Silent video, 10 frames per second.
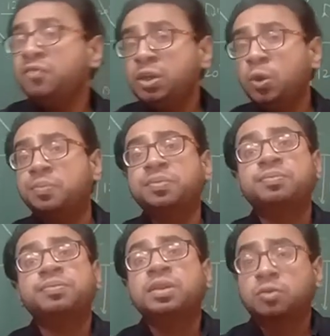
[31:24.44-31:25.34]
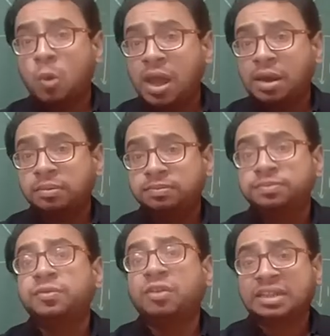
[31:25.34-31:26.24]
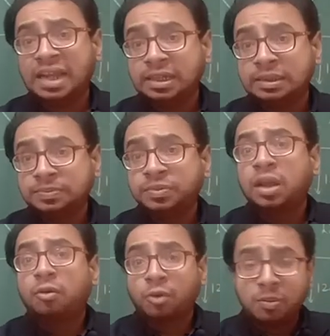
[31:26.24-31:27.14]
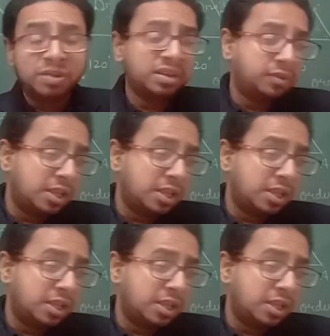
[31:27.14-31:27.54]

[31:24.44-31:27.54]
We know square, rectangle, rhombus are the